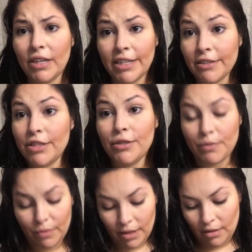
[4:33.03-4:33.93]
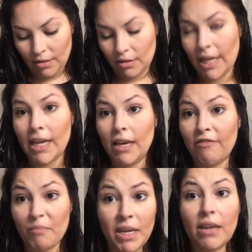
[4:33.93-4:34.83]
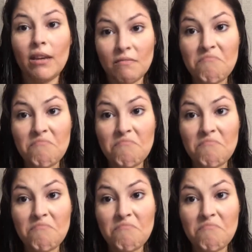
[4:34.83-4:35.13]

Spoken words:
I just use what they give me,